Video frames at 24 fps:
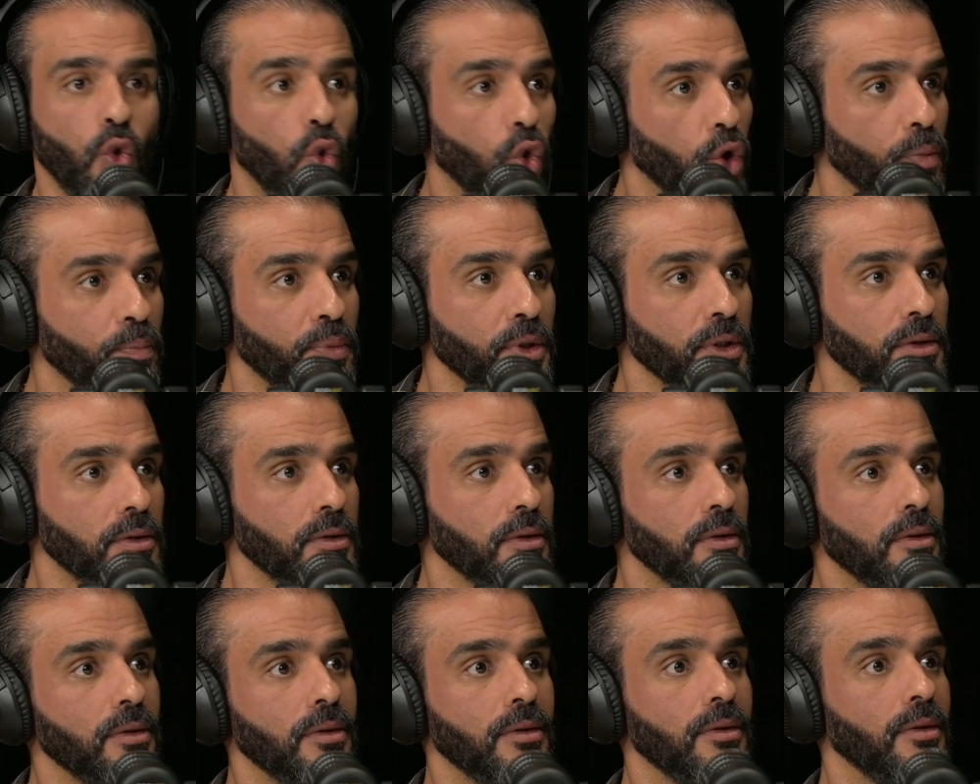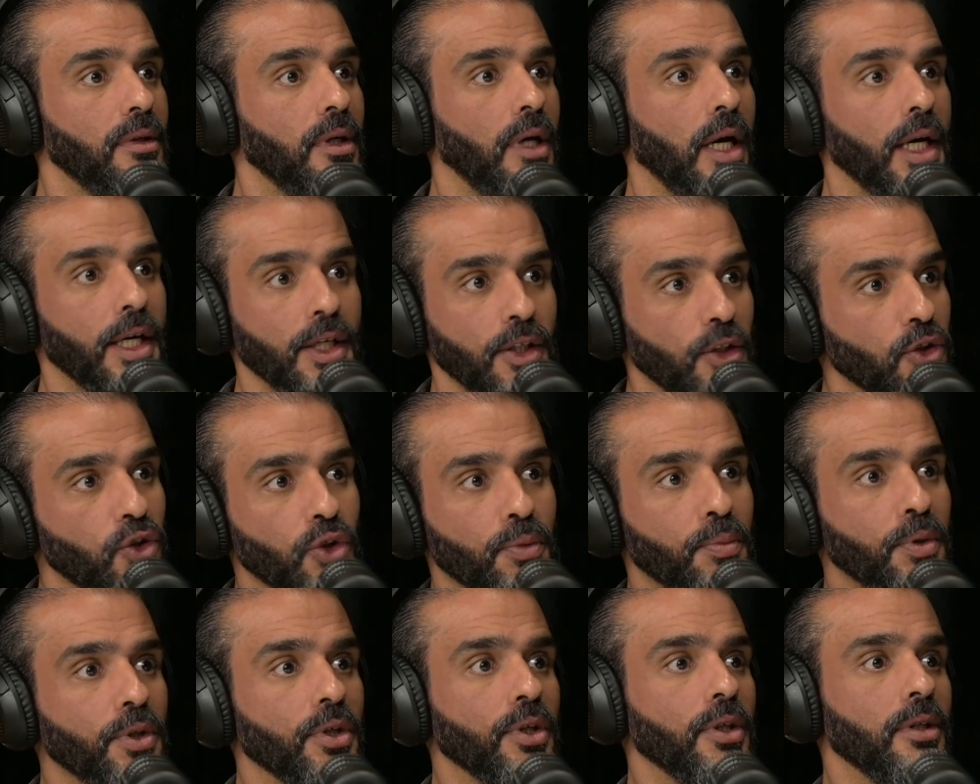Corporate and an
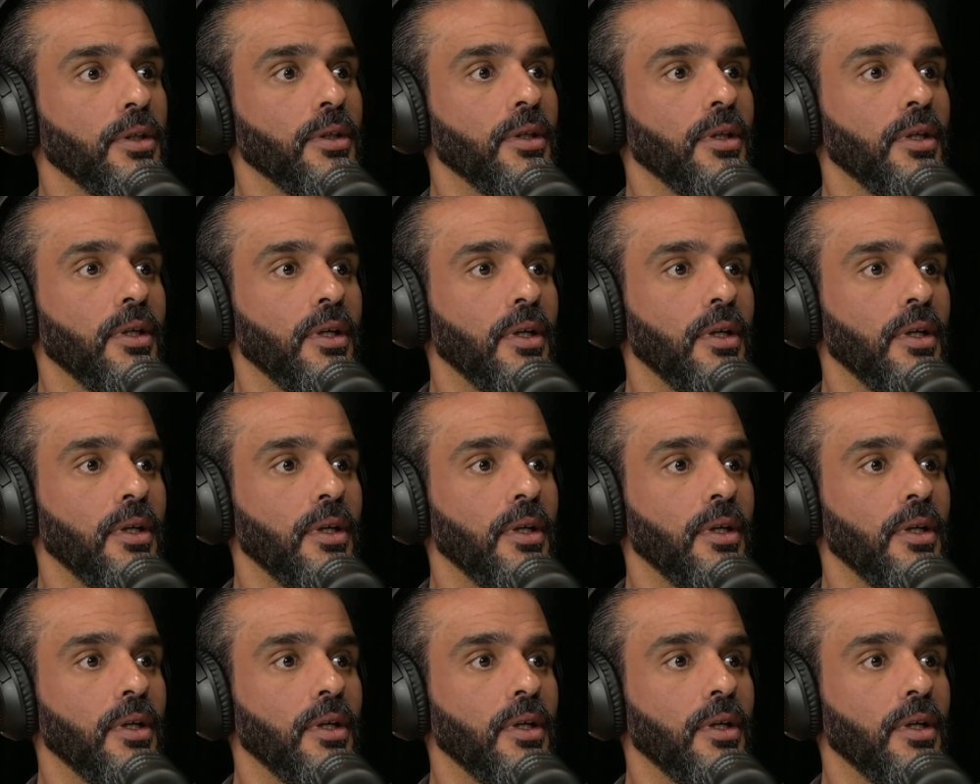entrepreneur.